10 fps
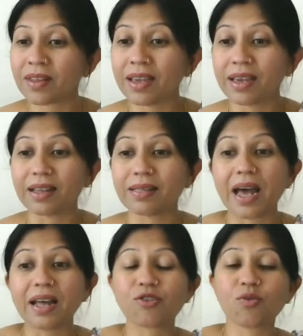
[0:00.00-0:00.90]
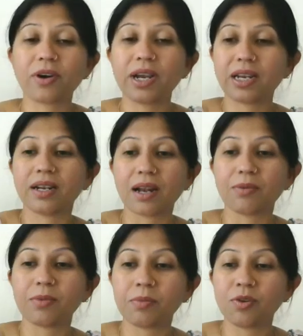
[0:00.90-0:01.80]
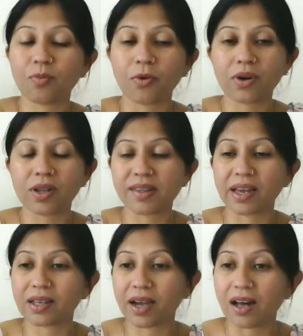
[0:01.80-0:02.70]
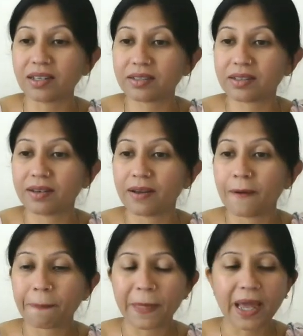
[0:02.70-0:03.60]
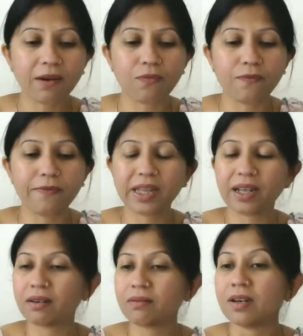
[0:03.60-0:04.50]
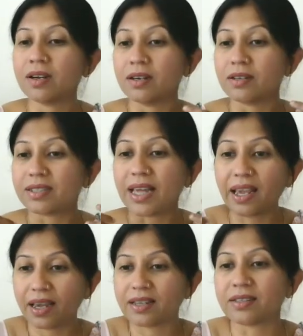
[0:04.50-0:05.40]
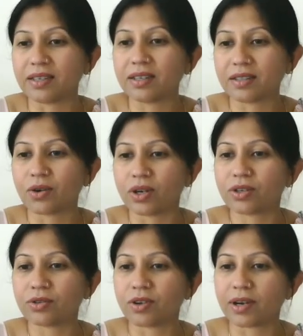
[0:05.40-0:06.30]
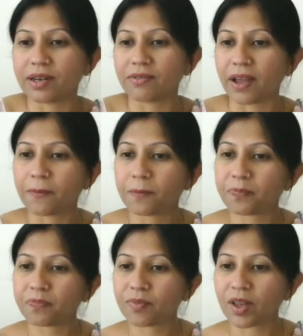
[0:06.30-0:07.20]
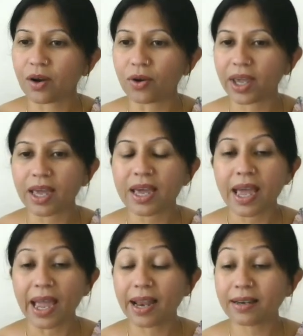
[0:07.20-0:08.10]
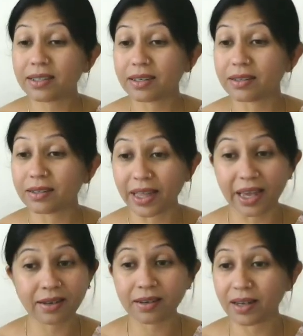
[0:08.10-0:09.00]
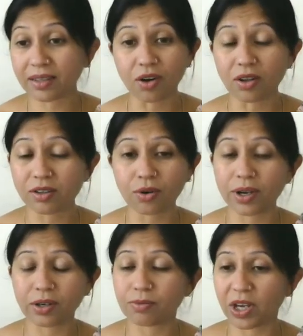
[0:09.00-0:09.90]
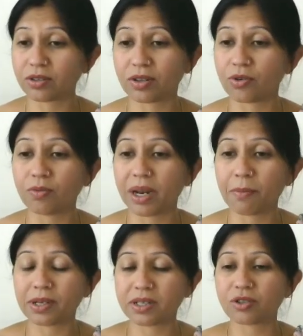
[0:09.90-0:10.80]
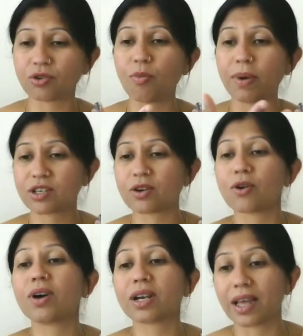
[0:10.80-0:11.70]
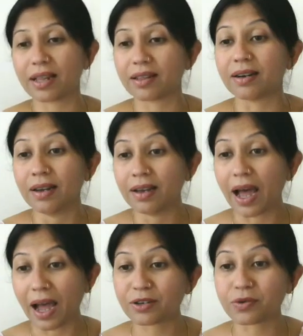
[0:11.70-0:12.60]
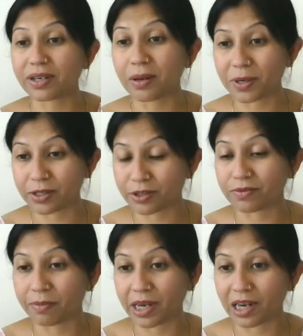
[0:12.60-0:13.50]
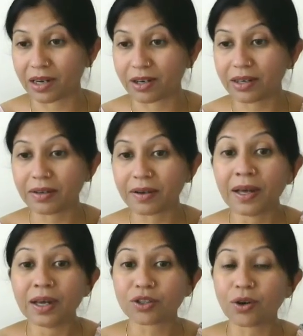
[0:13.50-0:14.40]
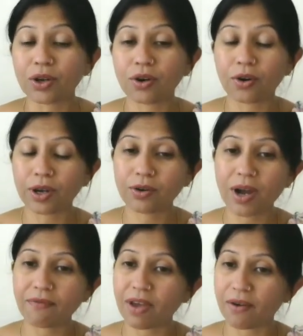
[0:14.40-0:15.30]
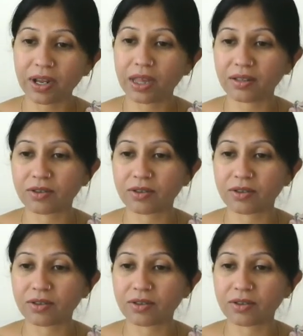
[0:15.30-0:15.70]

and that superheated aluminum you pour inside the cast, and within seconds it's going to solidify. Okay, and then it's also going, because the room temperature is so much lower than the actual temperature of the metal, right? So you're going to have everything